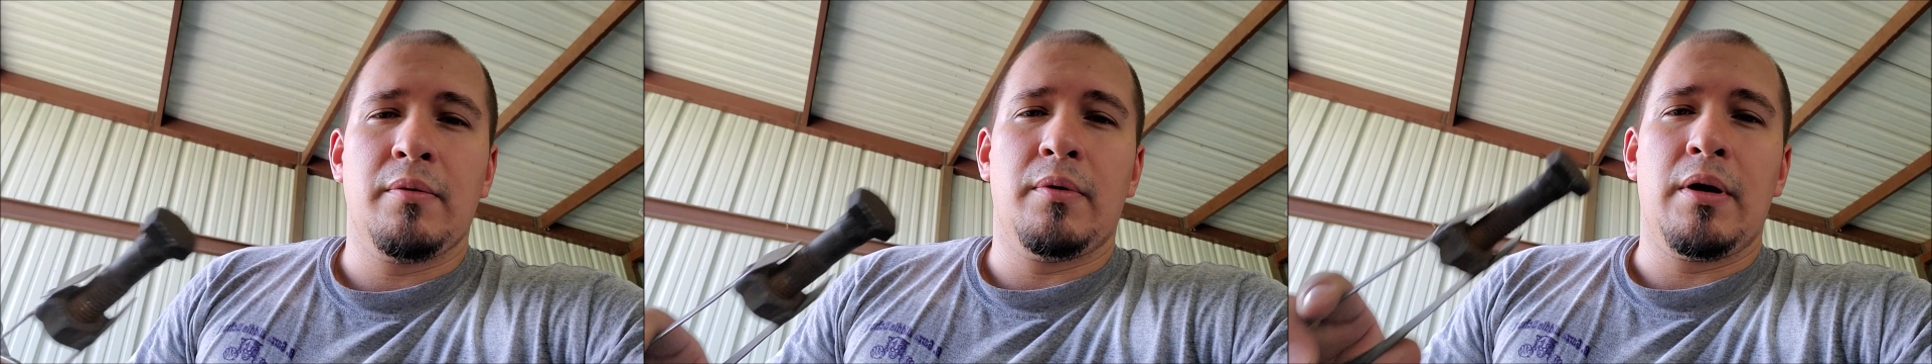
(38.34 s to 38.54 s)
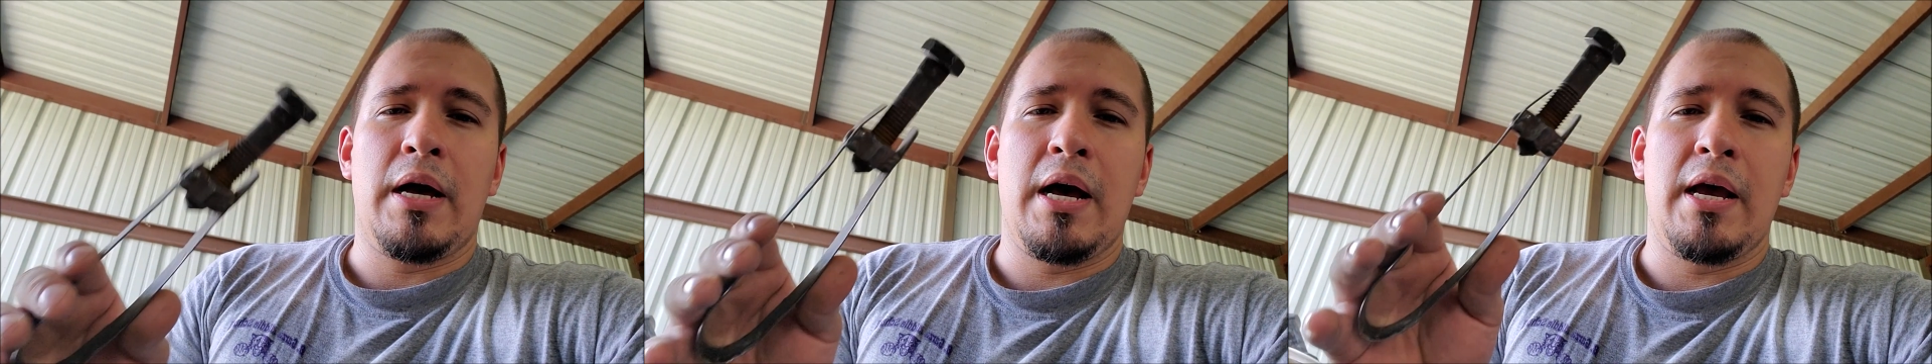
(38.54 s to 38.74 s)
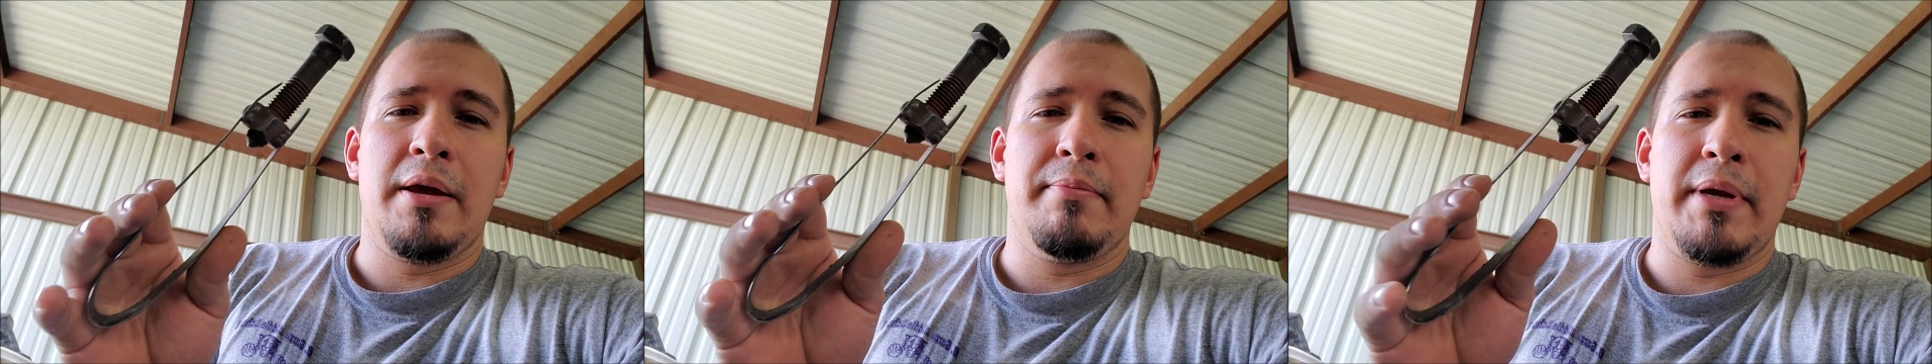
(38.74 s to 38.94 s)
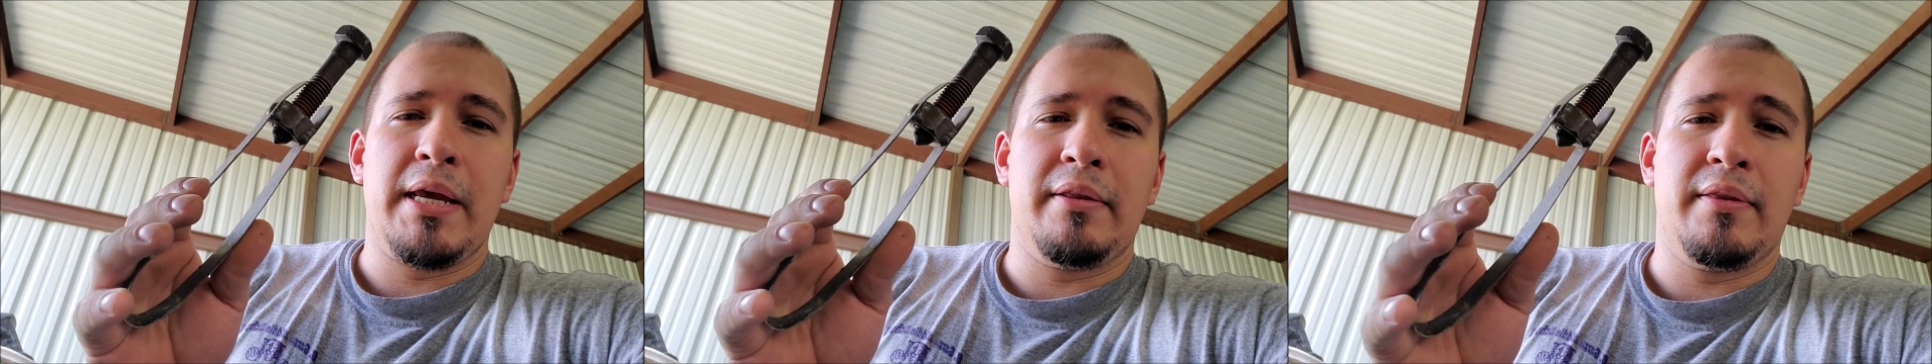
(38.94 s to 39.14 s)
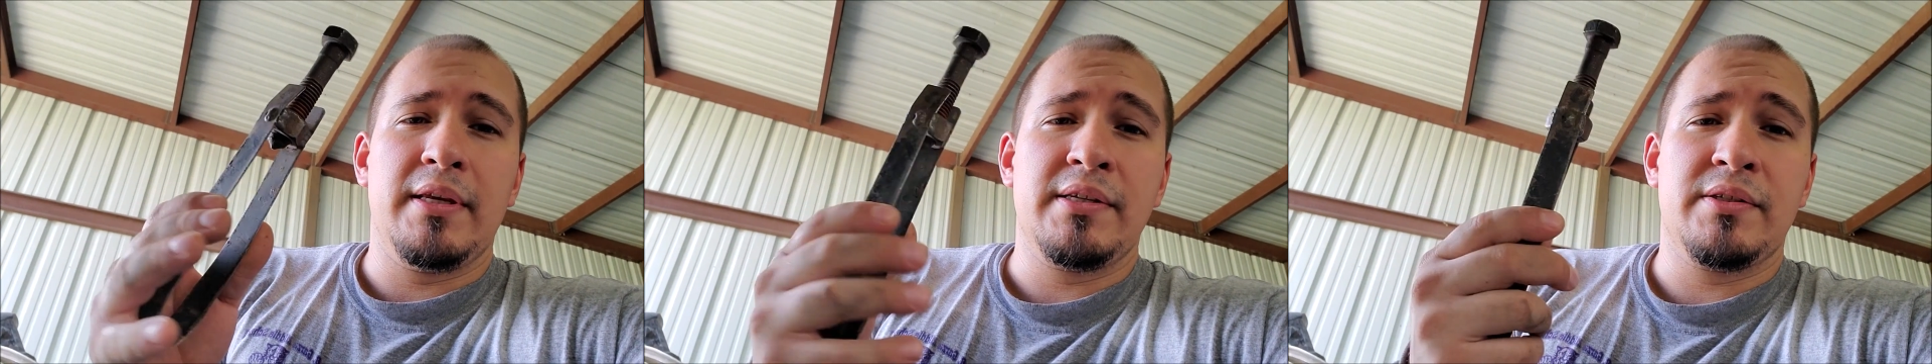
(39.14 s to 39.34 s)
Well, I
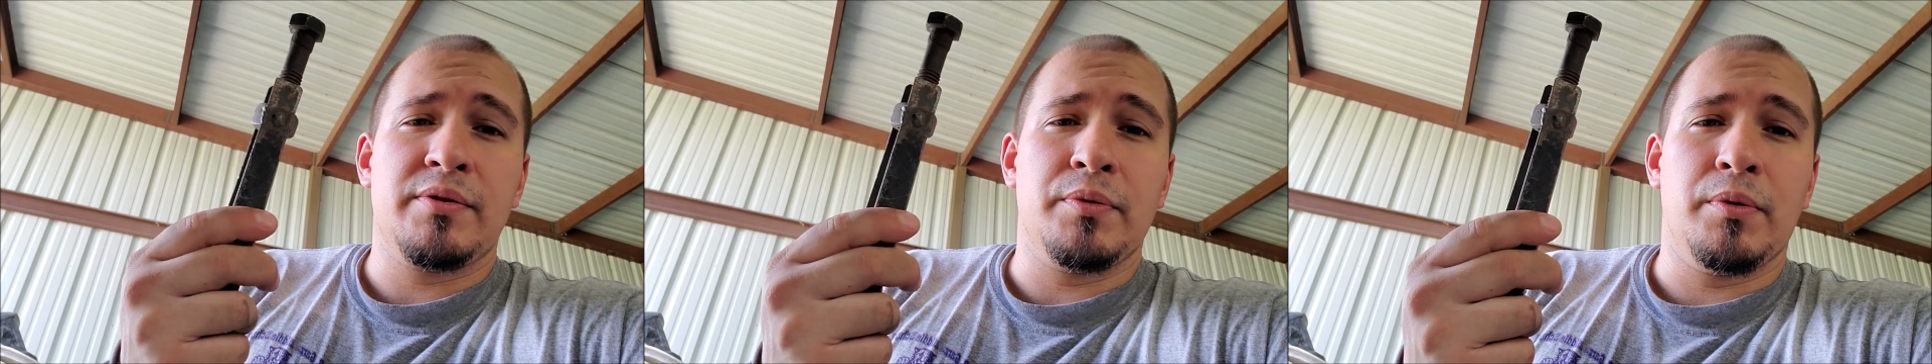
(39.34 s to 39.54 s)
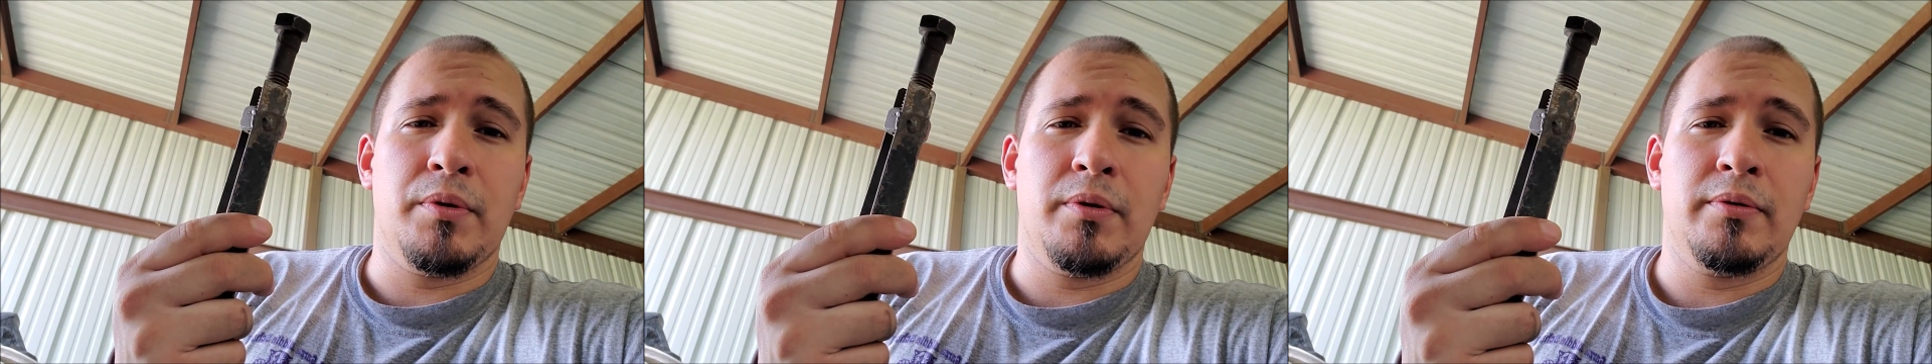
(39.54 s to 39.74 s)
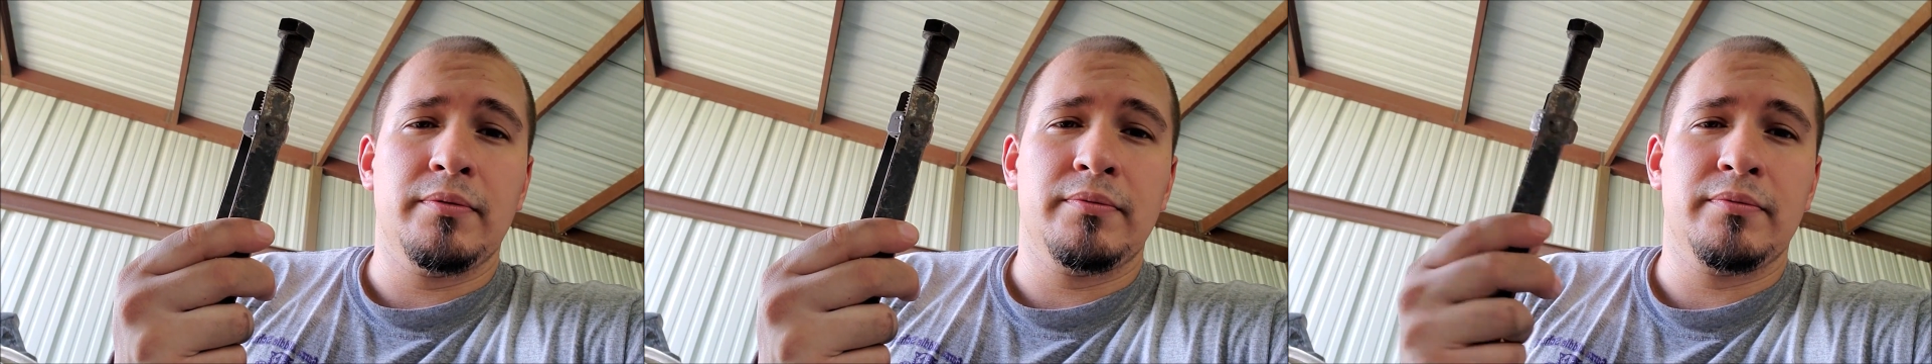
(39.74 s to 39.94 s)
made this tool